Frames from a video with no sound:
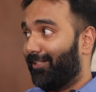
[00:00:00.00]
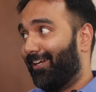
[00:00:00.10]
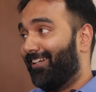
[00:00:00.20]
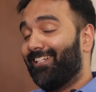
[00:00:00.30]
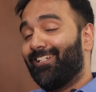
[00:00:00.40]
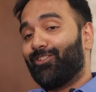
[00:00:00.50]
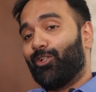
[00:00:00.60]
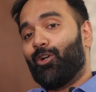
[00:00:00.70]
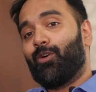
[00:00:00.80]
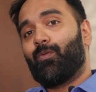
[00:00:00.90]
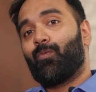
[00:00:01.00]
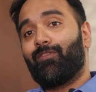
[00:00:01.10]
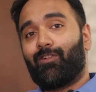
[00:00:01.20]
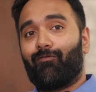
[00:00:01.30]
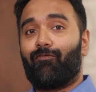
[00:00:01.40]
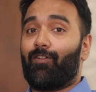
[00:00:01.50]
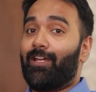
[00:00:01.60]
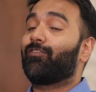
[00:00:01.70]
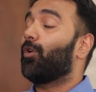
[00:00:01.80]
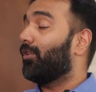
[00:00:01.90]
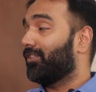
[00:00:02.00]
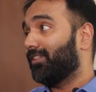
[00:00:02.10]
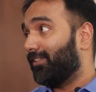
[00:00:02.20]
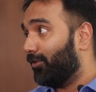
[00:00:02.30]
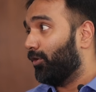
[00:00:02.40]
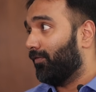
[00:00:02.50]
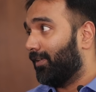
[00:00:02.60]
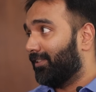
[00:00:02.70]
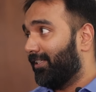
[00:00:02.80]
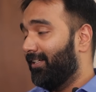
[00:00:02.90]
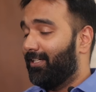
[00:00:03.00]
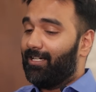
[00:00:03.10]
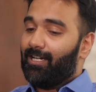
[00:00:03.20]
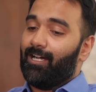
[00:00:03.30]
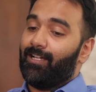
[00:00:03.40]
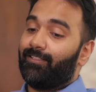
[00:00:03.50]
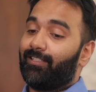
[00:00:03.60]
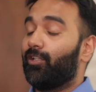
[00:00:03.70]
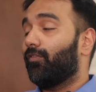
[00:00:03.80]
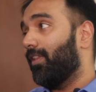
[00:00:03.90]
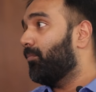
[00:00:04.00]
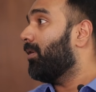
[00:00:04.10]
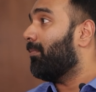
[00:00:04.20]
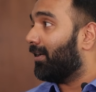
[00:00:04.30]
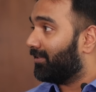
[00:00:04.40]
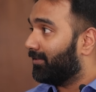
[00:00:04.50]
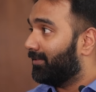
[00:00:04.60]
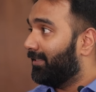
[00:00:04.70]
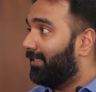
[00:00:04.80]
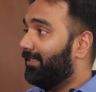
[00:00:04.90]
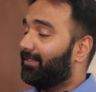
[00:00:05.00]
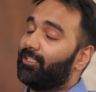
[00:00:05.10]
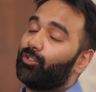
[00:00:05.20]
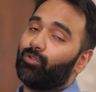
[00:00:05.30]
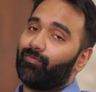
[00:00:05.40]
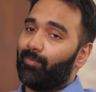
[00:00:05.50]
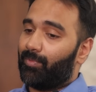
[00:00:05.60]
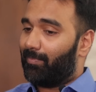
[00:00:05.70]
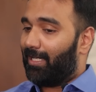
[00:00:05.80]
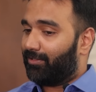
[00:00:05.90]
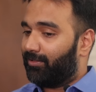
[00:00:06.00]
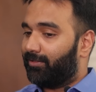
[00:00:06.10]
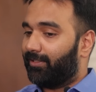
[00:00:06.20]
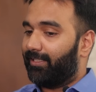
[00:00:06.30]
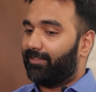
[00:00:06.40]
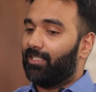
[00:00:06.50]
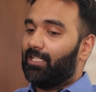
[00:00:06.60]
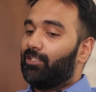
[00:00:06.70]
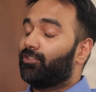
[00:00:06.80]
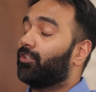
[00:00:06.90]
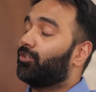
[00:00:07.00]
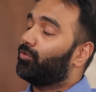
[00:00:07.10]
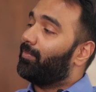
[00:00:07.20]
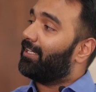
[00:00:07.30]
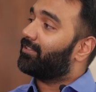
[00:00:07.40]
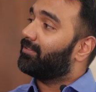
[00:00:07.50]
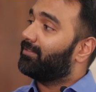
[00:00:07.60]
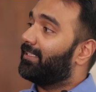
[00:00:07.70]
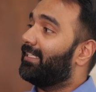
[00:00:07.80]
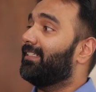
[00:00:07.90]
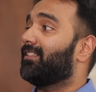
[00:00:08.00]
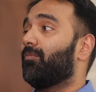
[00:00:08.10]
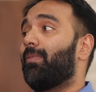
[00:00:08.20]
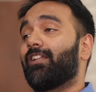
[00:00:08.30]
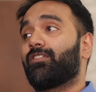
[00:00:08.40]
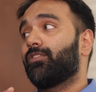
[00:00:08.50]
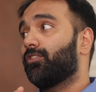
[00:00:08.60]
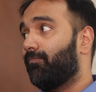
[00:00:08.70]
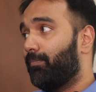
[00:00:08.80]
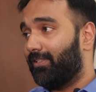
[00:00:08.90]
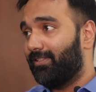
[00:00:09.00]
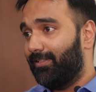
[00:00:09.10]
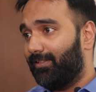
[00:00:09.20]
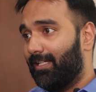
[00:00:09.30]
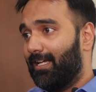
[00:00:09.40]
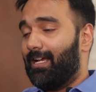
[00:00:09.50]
Yeah. So we've got 5 courses at the university. 3 of them are master's degrees and 2 of them are bachelor degrees. So the 2 bachelor degrees are bachelors of business